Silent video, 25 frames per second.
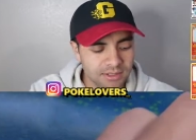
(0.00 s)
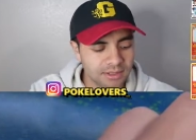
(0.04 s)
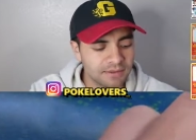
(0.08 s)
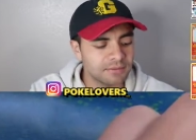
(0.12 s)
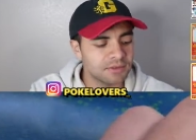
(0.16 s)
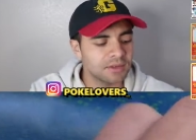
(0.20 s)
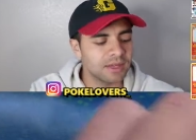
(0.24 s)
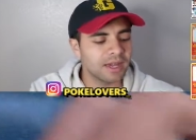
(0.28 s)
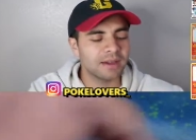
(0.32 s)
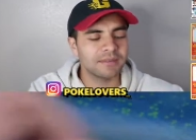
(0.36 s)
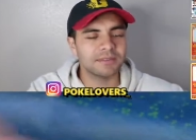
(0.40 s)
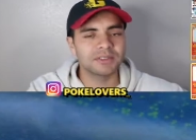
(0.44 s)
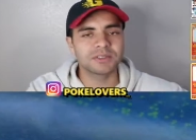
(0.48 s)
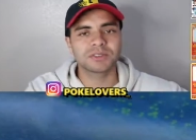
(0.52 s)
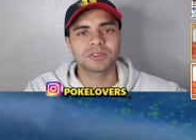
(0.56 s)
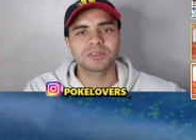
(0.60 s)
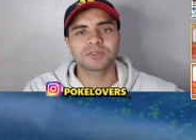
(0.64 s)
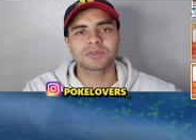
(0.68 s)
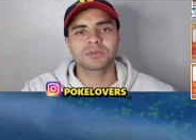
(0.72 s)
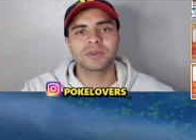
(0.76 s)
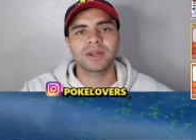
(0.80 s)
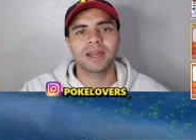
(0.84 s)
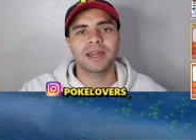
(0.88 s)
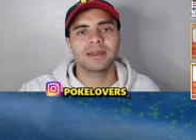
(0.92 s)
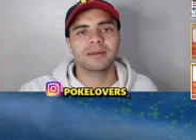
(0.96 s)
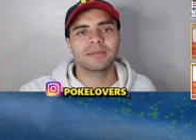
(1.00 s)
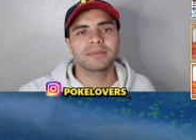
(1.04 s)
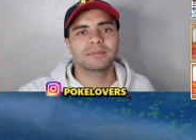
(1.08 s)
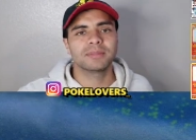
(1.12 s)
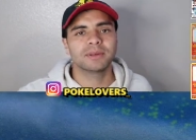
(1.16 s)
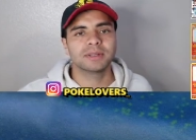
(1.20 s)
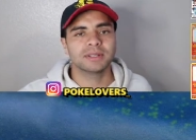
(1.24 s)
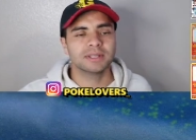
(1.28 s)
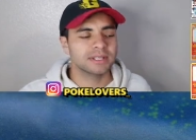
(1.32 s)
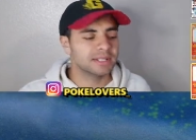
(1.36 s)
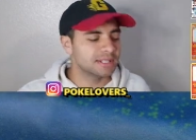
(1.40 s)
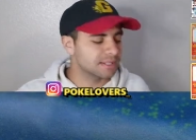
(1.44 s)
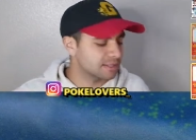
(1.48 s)
If you haven't subscribed,
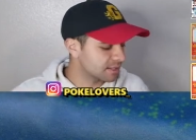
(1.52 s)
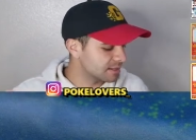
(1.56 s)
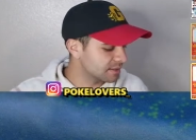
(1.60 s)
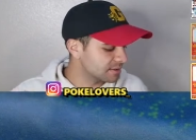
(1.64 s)
please